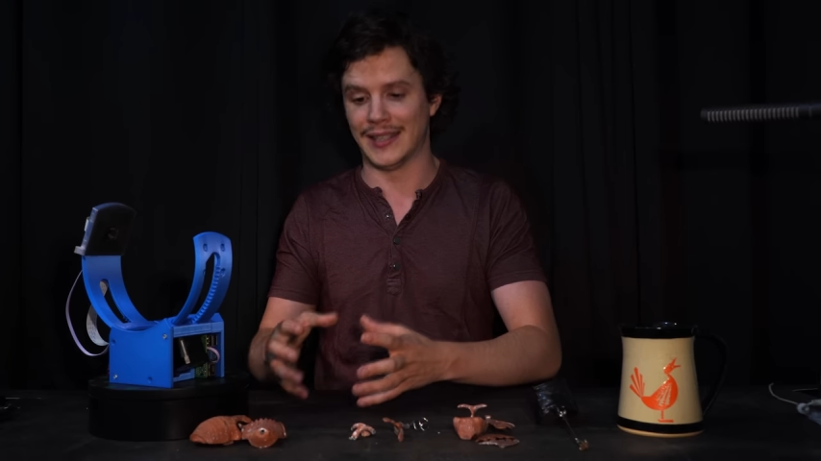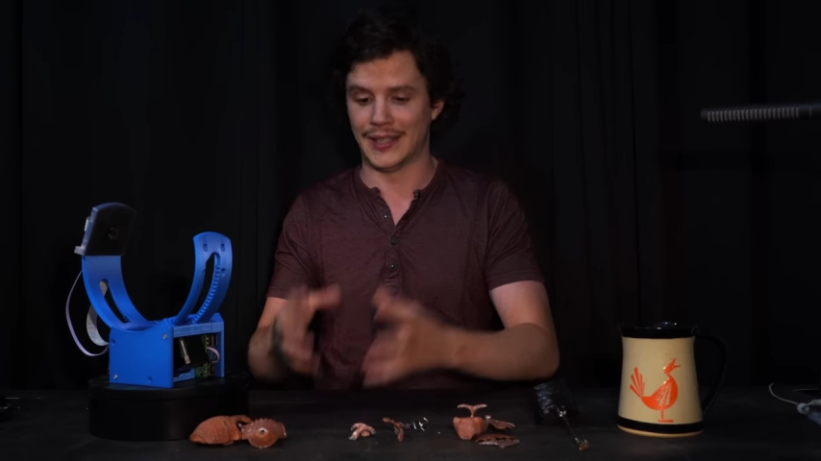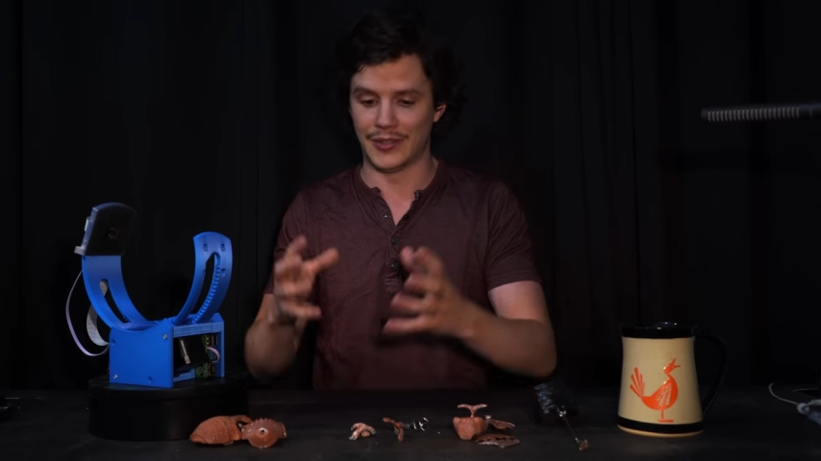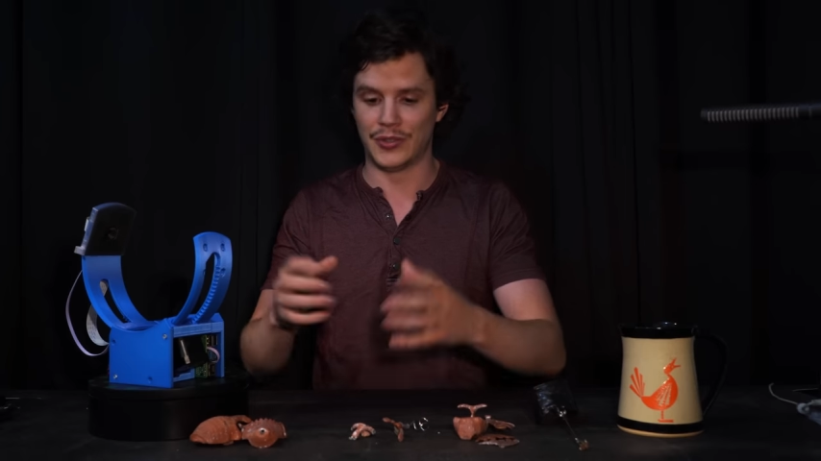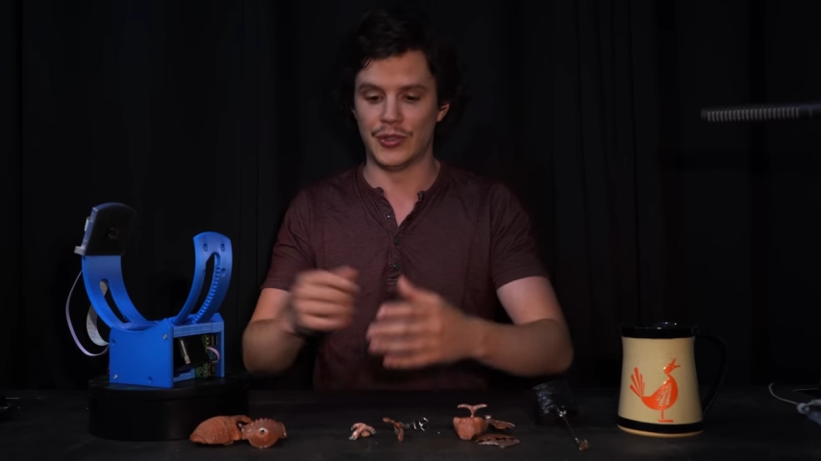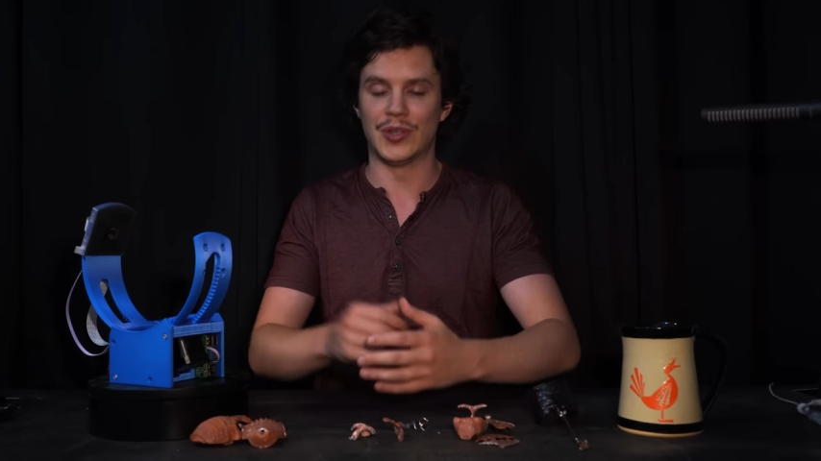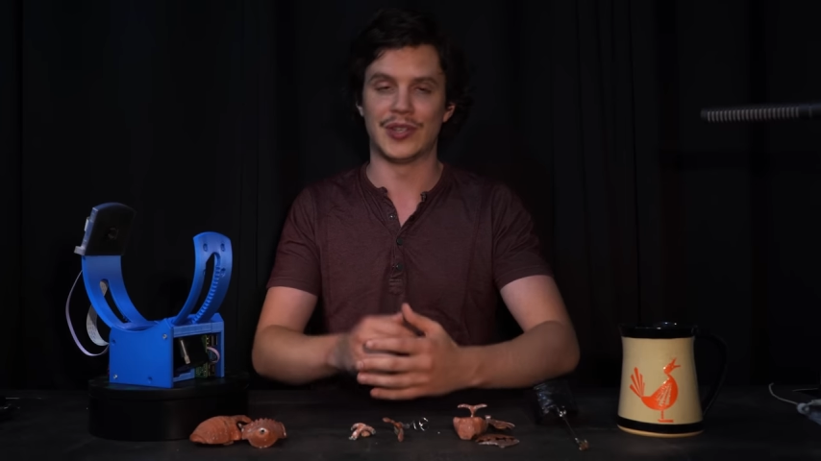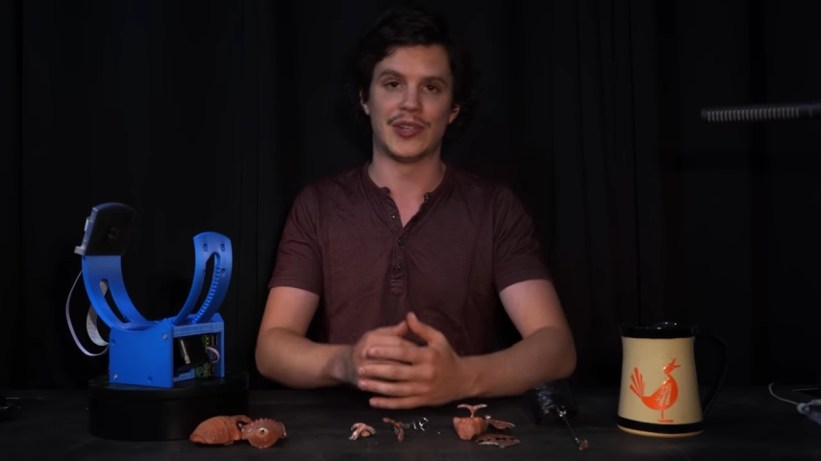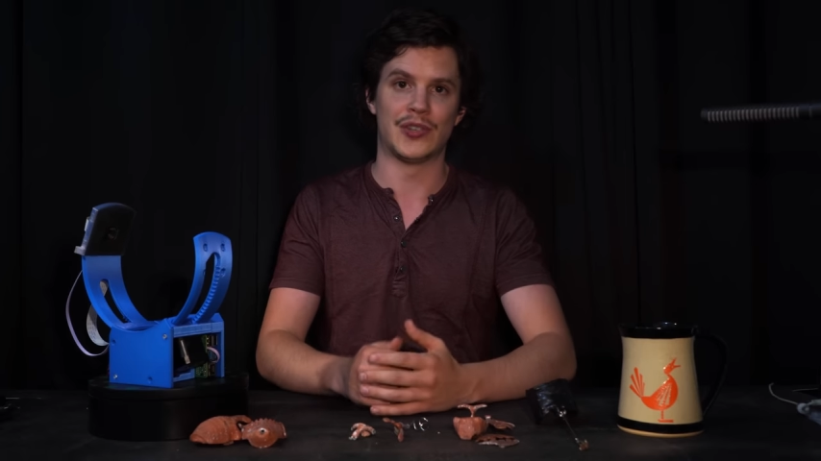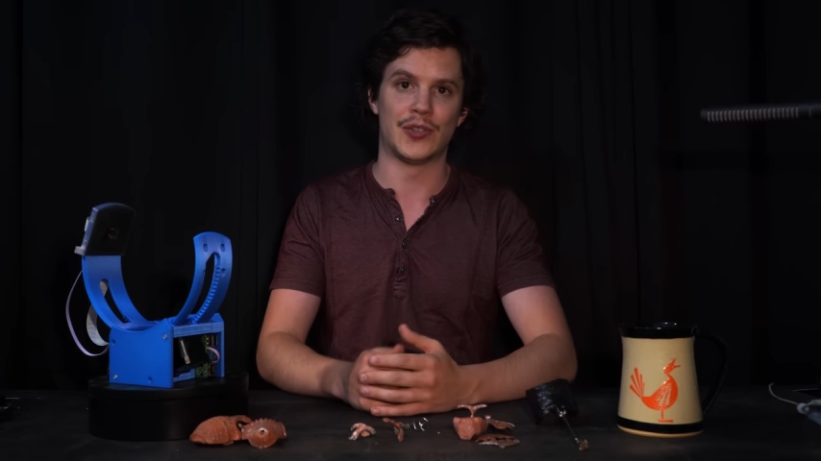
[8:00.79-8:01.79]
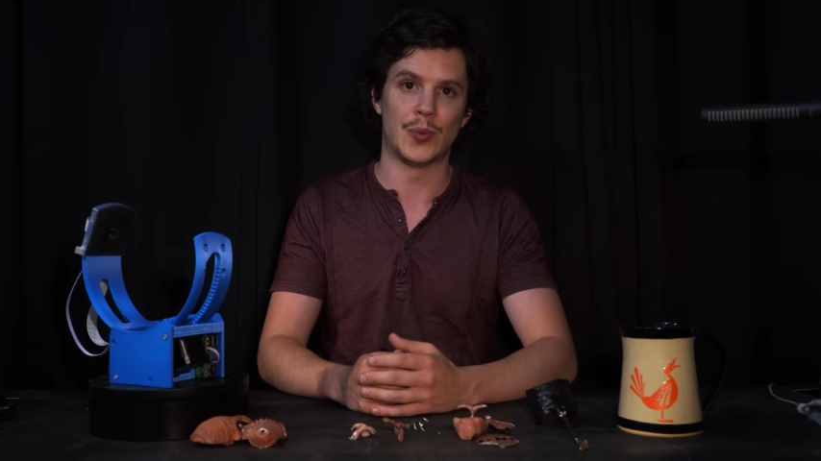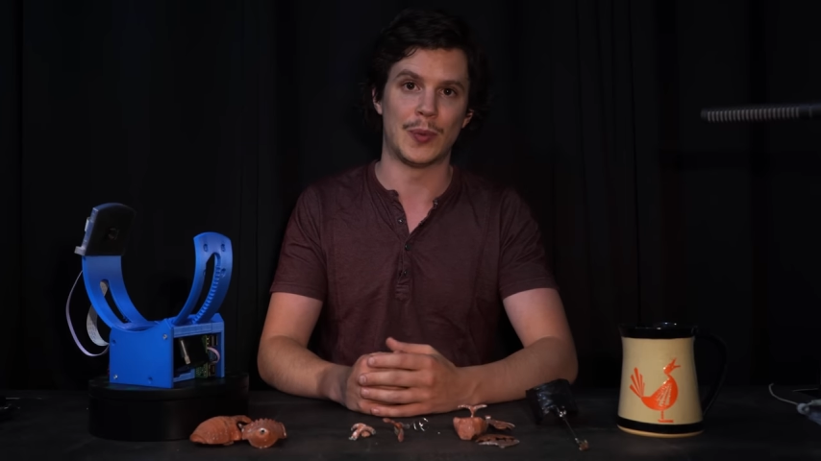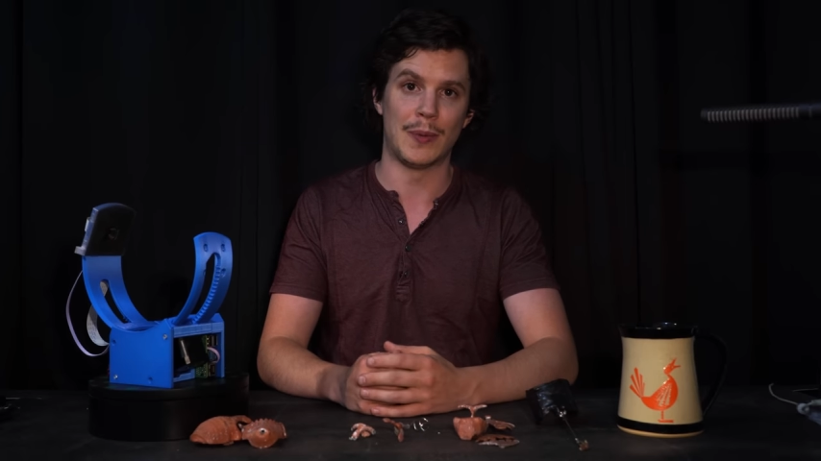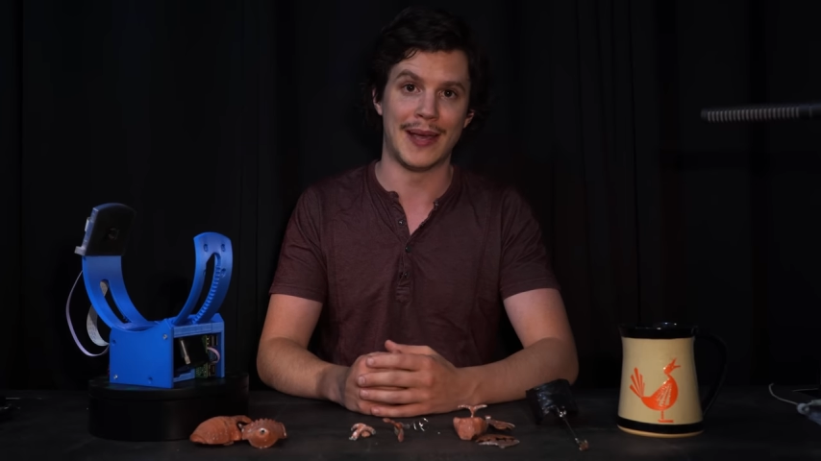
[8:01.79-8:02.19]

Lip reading: and new decisions will be